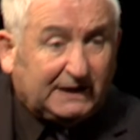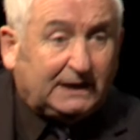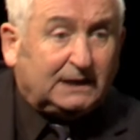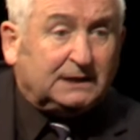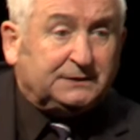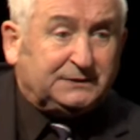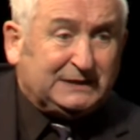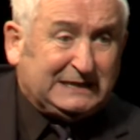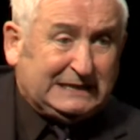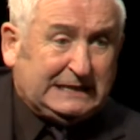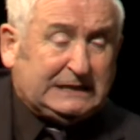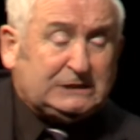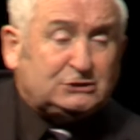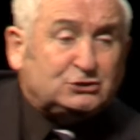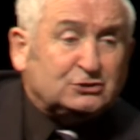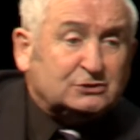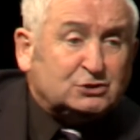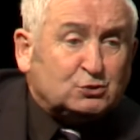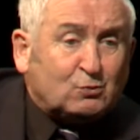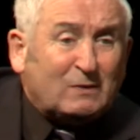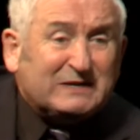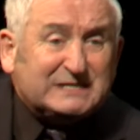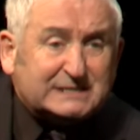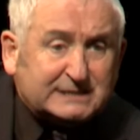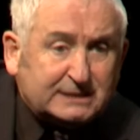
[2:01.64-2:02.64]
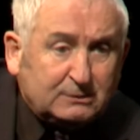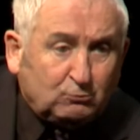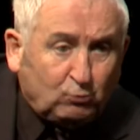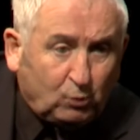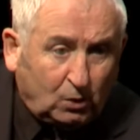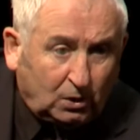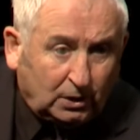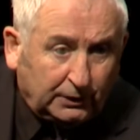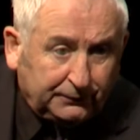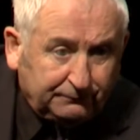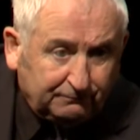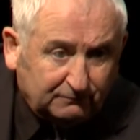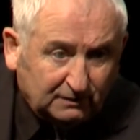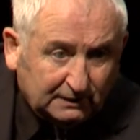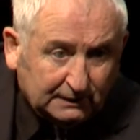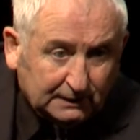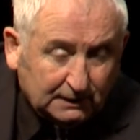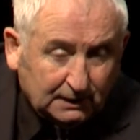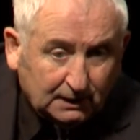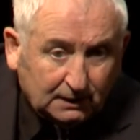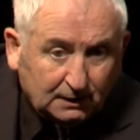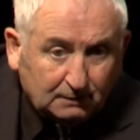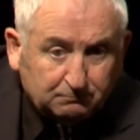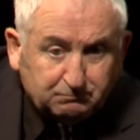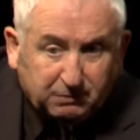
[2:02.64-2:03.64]
at the age of 21,
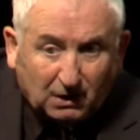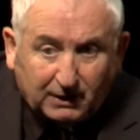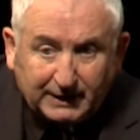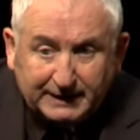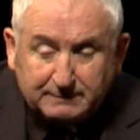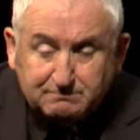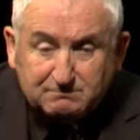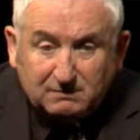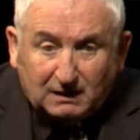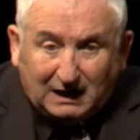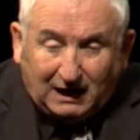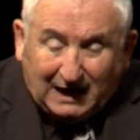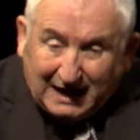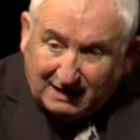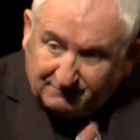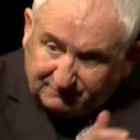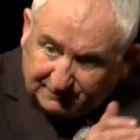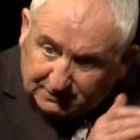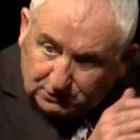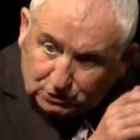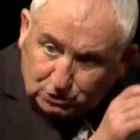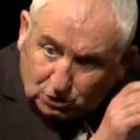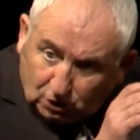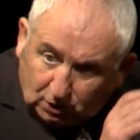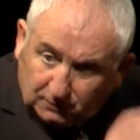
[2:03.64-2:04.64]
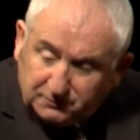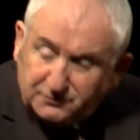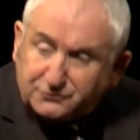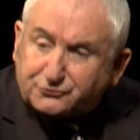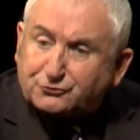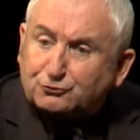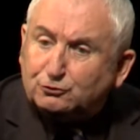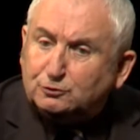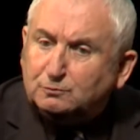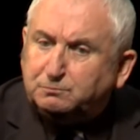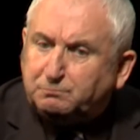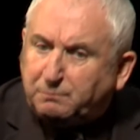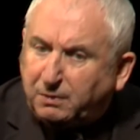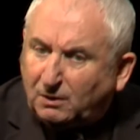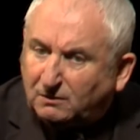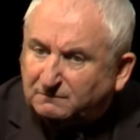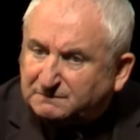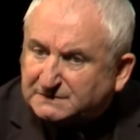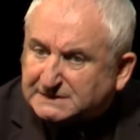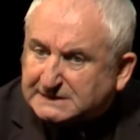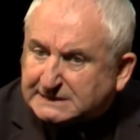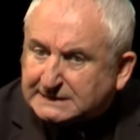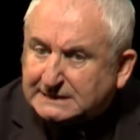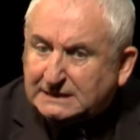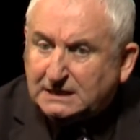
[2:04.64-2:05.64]
by having gone through
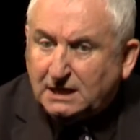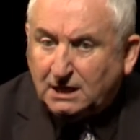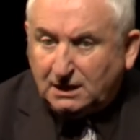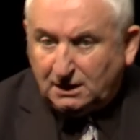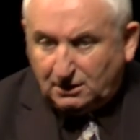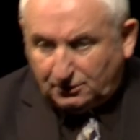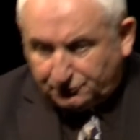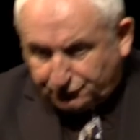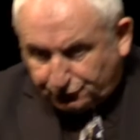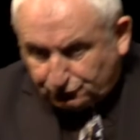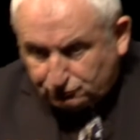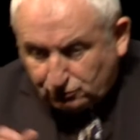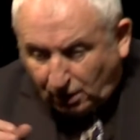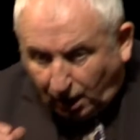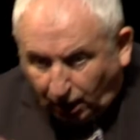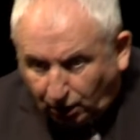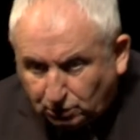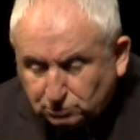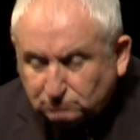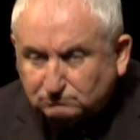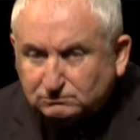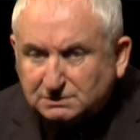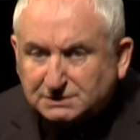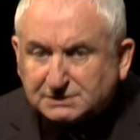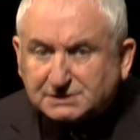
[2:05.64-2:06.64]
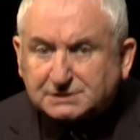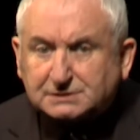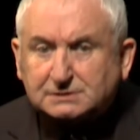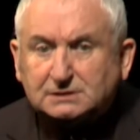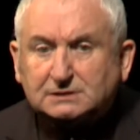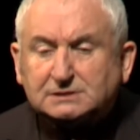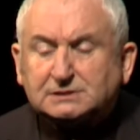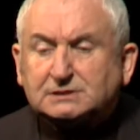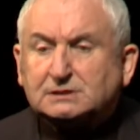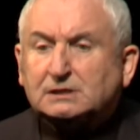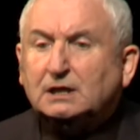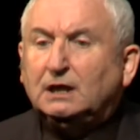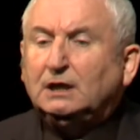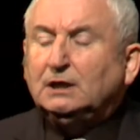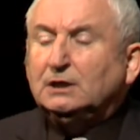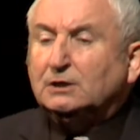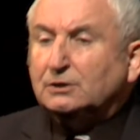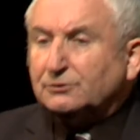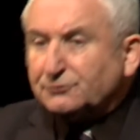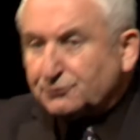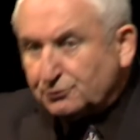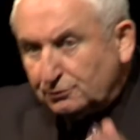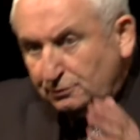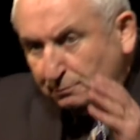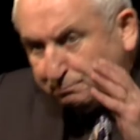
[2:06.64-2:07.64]
poverty, through homelessness,
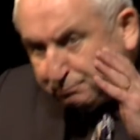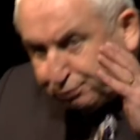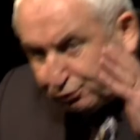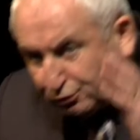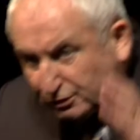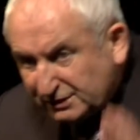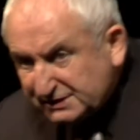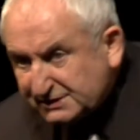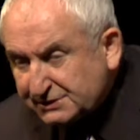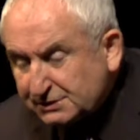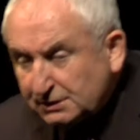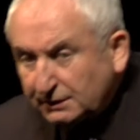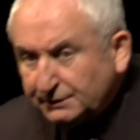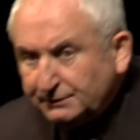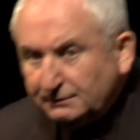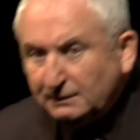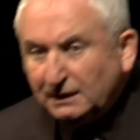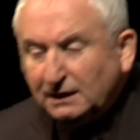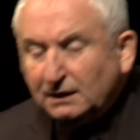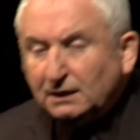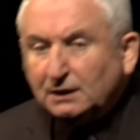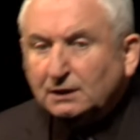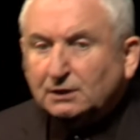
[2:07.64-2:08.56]
through prison,